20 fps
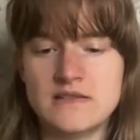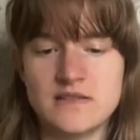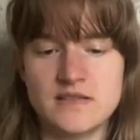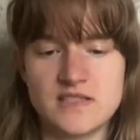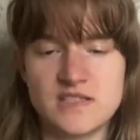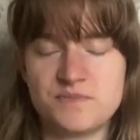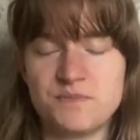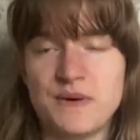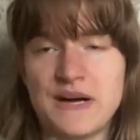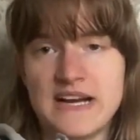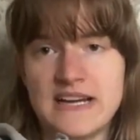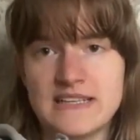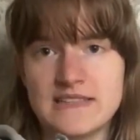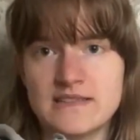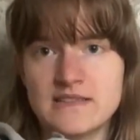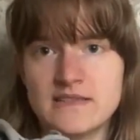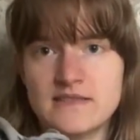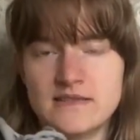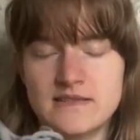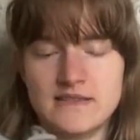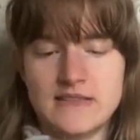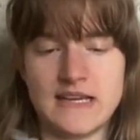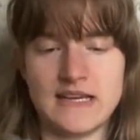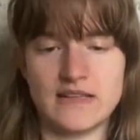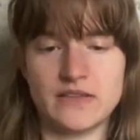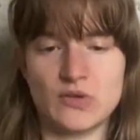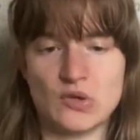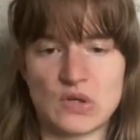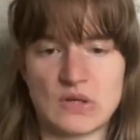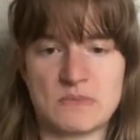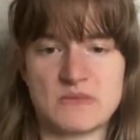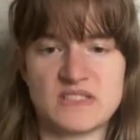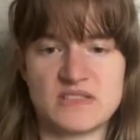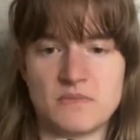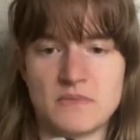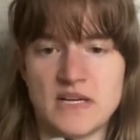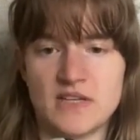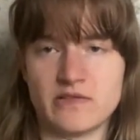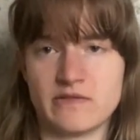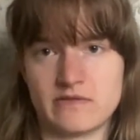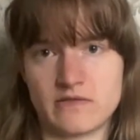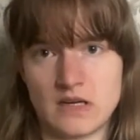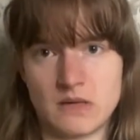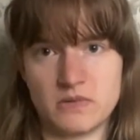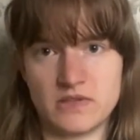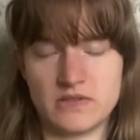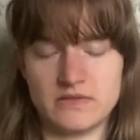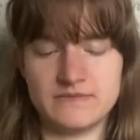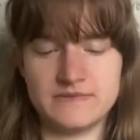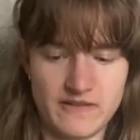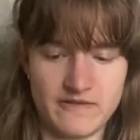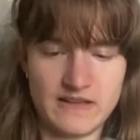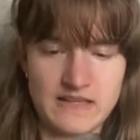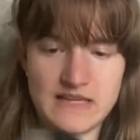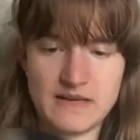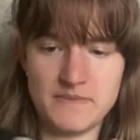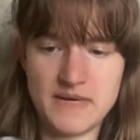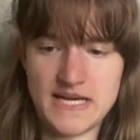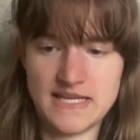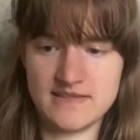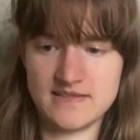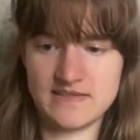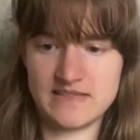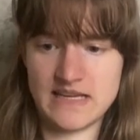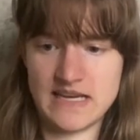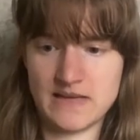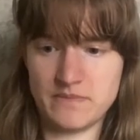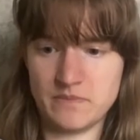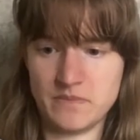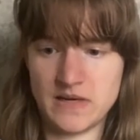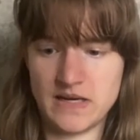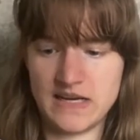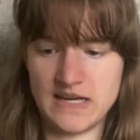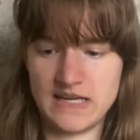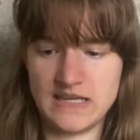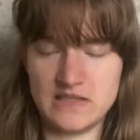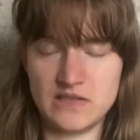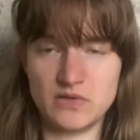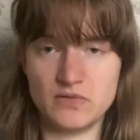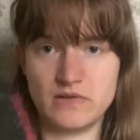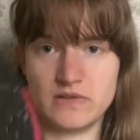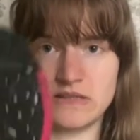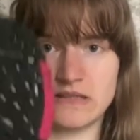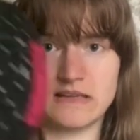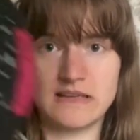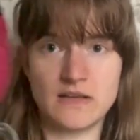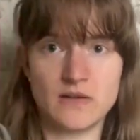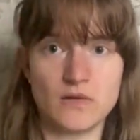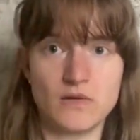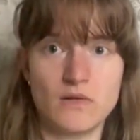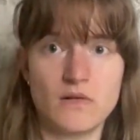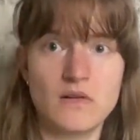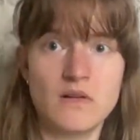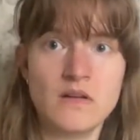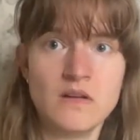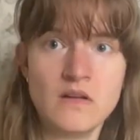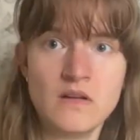despite that enormous amount of rubber. I think they managed that by doing the little